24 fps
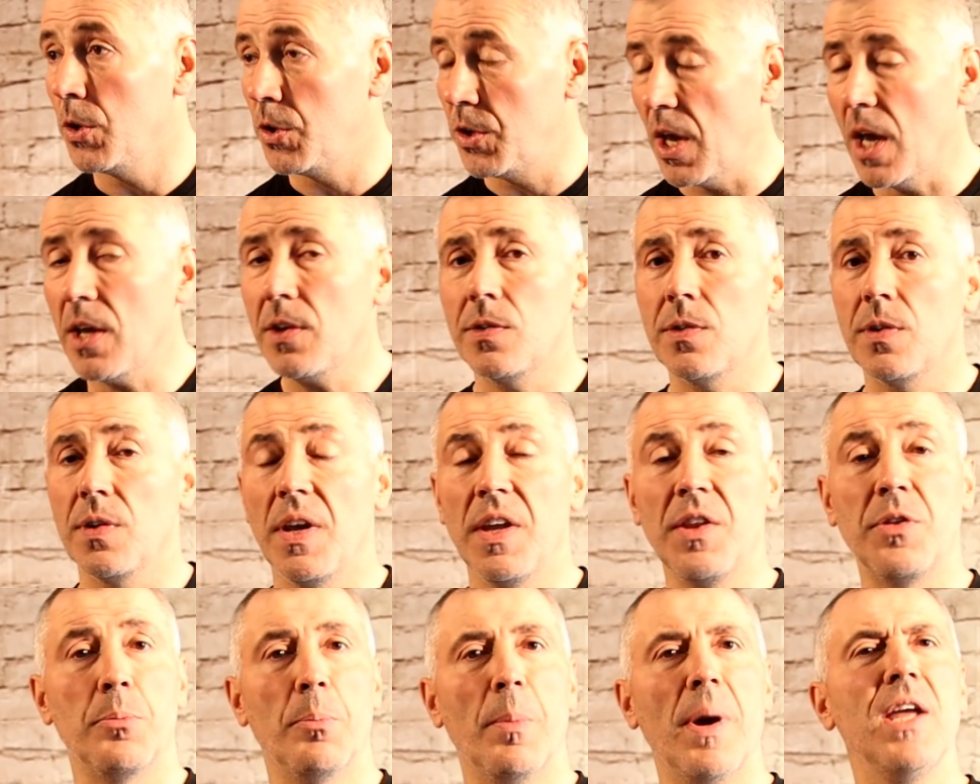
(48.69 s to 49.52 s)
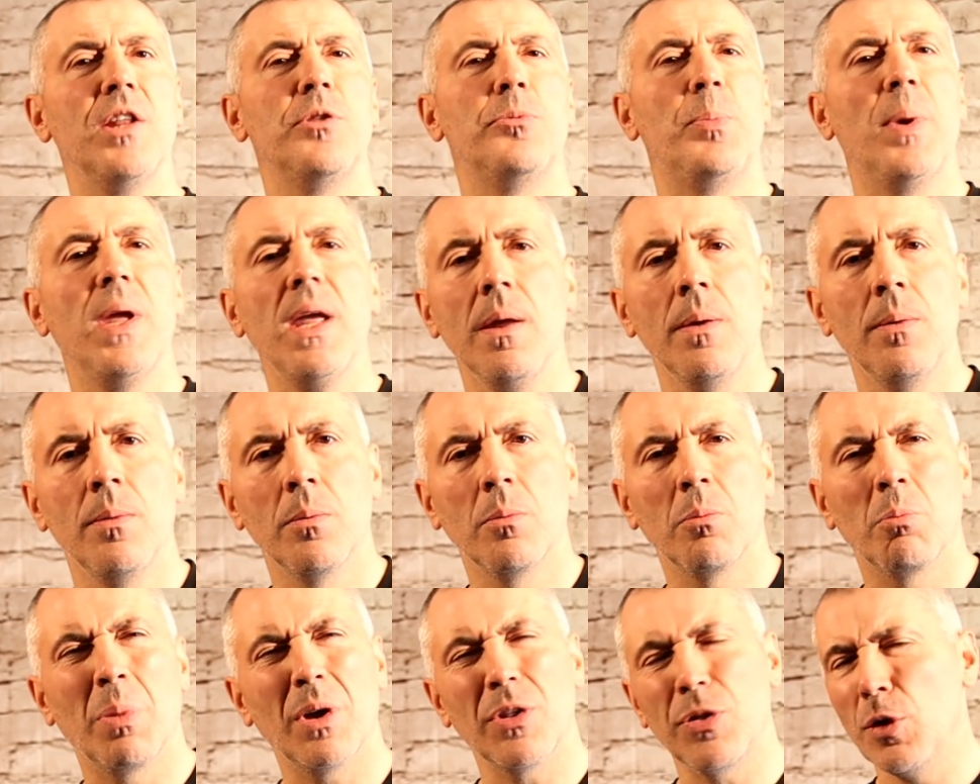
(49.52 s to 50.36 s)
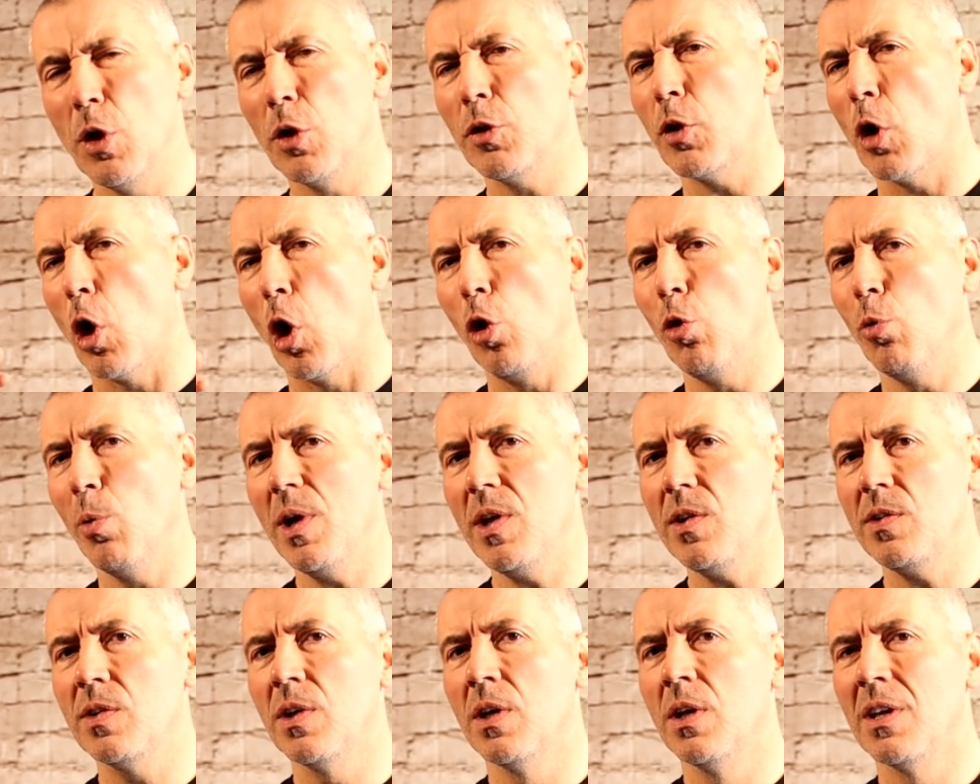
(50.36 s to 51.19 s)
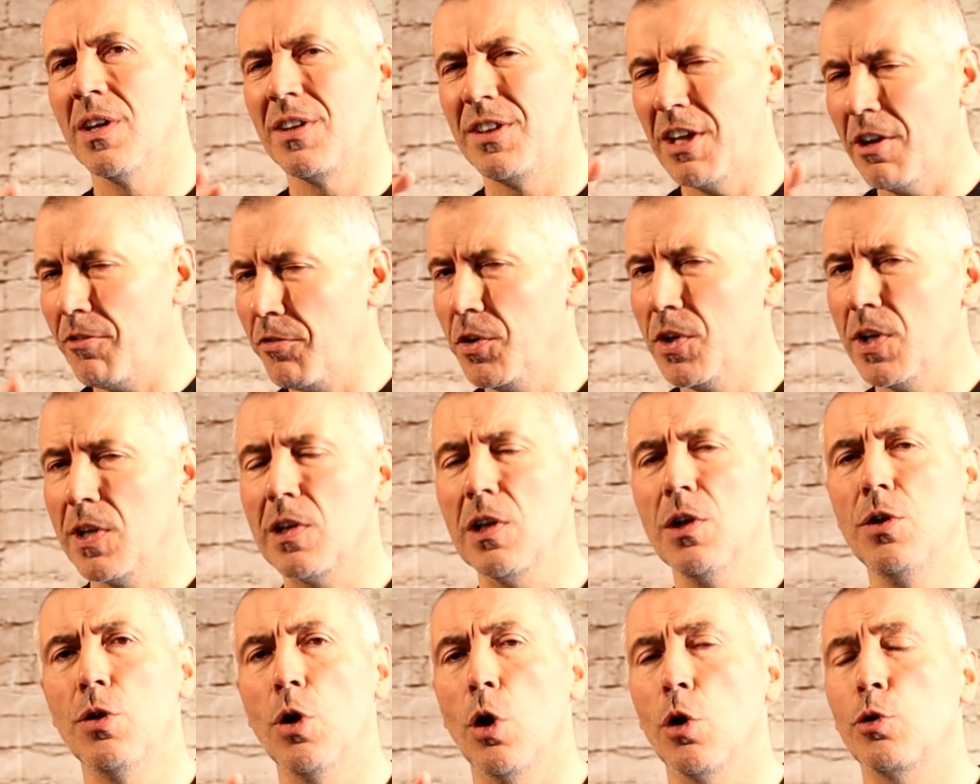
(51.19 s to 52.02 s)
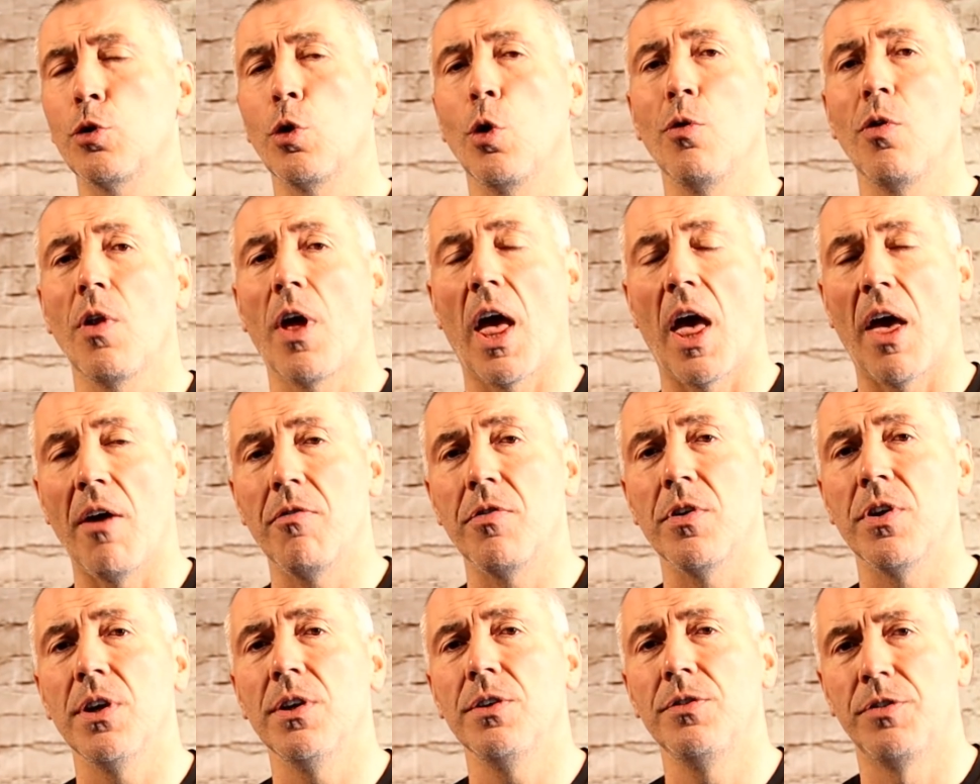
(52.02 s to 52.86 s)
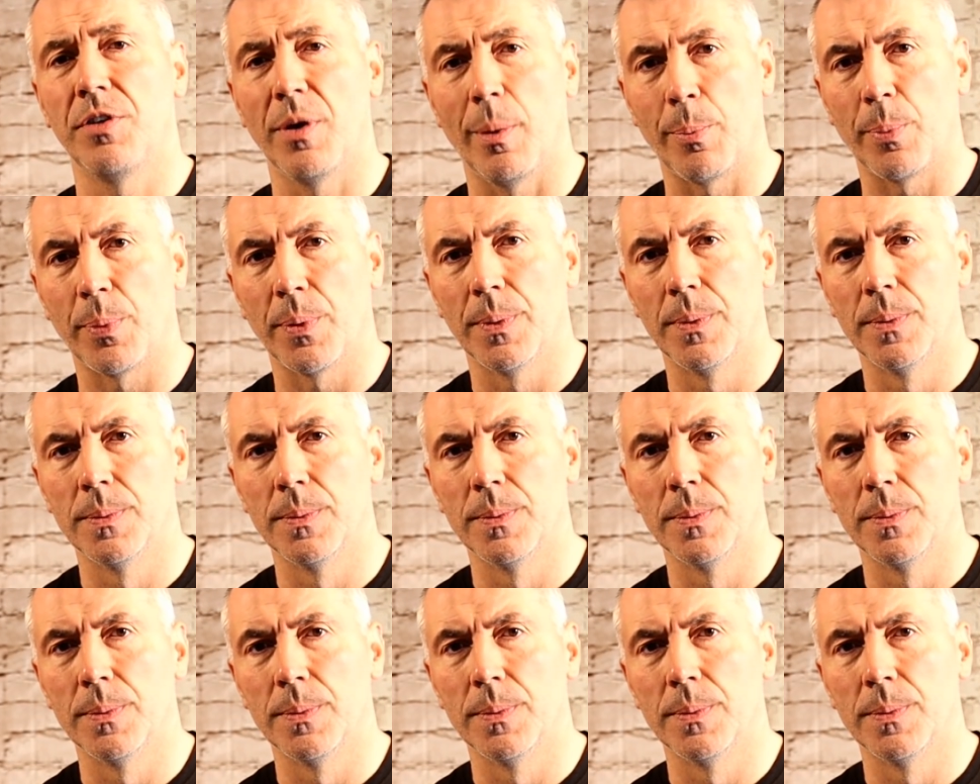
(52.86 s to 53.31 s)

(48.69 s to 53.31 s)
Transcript: Yes, it might be, but not always. Definitely not on every trip.